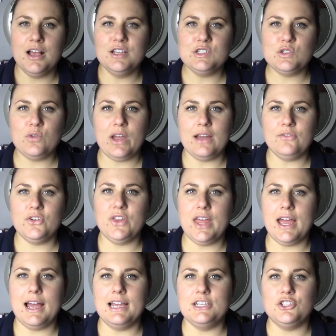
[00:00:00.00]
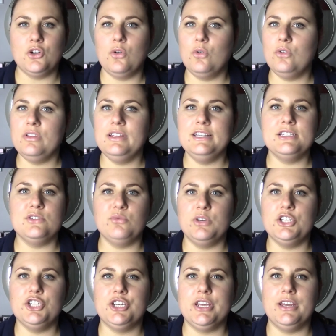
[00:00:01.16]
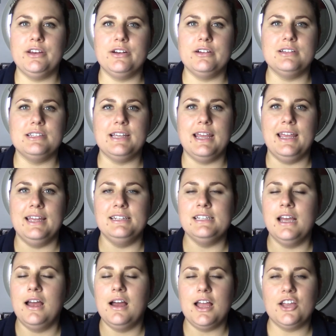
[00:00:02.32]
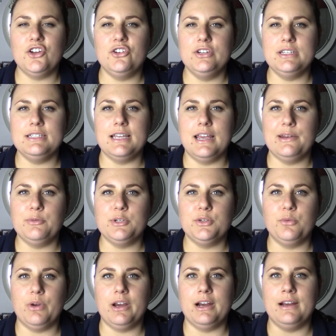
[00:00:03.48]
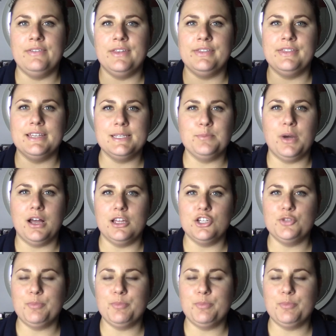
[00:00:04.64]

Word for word: So after that, I totally switched gears and I couldn't decide what to wear, and then this polish